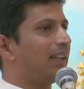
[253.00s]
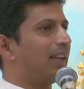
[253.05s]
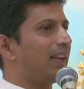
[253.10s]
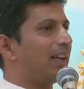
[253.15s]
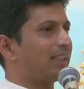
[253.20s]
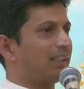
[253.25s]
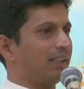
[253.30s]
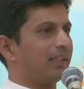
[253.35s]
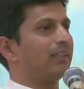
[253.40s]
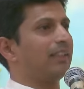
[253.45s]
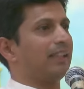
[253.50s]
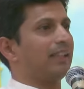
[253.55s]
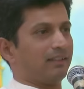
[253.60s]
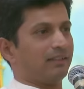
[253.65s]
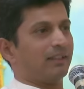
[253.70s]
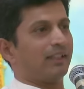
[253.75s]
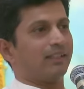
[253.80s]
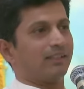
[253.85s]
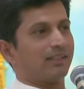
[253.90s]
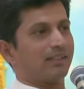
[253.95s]
I cleared the
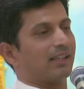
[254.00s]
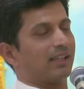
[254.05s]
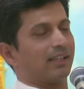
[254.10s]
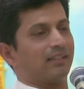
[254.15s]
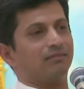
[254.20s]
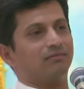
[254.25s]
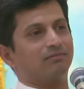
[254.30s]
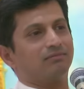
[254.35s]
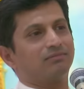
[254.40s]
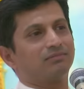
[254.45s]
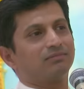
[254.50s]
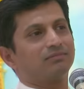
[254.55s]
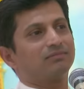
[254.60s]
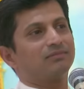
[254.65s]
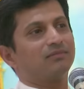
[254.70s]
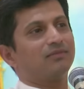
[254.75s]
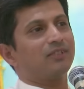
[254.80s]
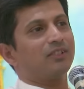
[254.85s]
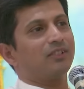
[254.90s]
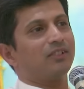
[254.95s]
entrance and
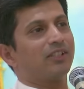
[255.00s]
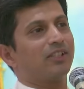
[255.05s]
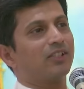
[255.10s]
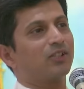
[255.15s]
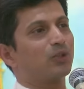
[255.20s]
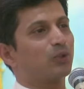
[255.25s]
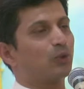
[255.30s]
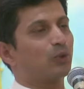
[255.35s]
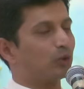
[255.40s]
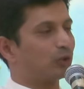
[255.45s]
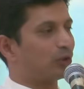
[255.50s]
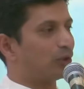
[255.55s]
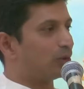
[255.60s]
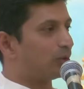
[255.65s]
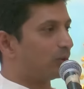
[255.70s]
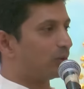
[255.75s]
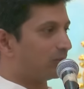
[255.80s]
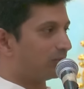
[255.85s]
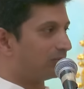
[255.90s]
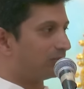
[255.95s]
just to go
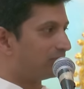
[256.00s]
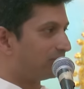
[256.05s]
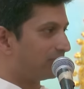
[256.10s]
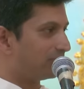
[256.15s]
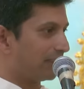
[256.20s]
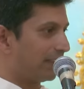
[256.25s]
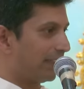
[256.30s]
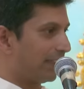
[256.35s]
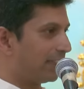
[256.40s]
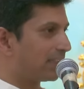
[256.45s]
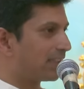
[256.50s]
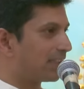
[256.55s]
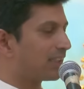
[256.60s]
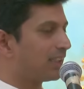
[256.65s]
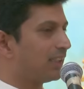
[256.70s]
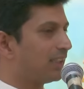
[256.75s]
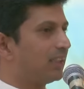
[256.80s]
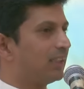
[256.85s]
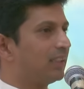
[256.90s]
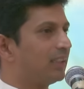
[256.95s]
through the
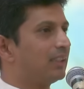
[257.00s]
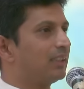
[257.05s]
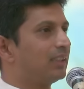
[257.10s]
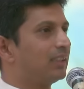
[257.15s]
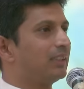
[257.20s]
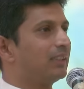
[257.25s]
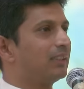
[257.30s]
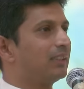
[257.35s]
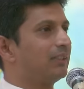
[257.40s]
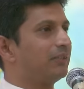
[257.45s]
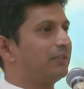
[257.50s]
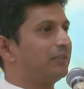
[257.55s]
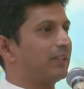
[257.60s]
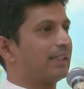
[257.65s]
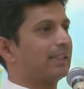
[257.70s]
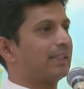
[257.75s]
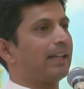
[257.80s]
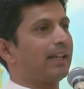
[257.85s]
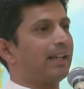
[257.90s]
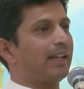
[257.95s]
things. The
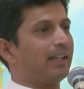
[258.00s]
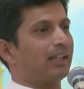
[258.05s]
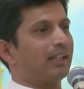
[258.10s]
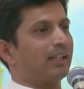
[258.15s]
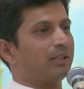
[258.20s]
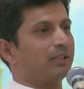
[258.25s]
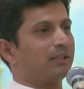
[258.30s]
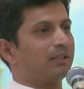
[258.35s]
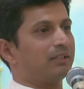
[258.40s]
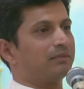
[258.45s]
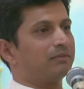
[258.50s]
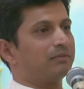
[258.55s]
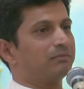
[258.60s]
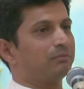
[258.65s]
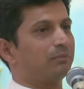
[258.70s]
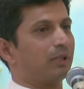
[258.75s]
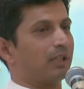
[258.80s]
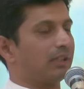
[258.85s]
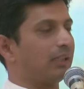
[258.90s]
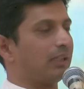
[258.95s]
first day in
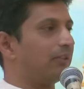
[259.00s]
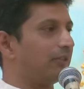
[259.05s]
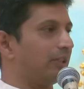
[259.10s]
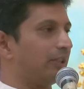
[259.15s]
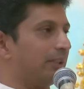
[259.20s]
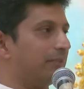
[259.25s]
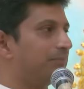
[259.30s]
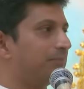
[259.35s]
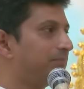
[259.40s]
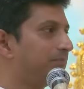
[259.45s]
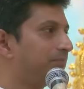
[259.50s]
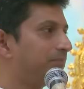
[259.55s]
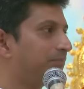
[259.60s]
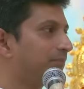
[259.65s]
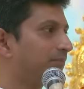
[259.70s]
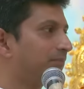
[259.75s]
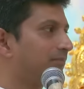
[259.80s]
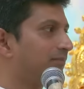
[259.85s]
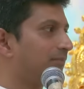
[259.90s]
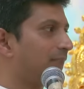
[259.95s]
Vrindavan,
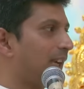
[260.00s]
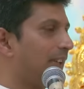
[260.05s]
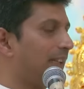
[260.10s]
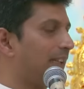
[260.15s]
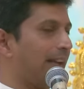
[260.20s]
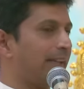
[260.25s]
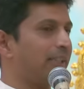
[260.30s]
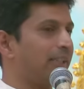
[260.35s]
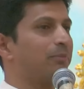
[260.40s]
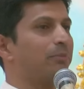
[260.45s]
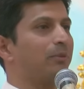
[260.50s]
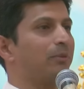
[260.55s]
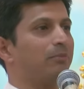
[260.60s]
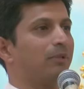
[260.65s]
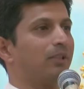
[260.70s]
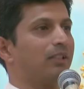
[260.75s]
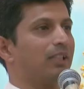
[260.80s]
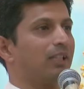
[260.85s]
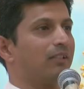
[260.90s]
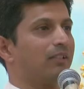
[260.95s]
I land up
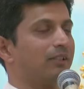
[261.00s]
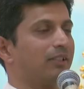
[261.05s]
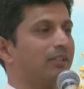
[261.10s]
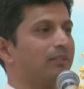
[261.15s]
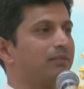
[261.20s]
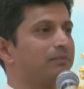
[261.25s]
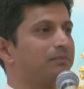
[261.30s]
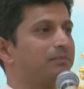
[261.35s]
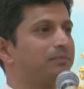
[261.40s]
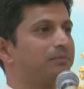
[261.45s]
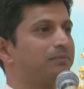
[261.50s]
in Vrindavan.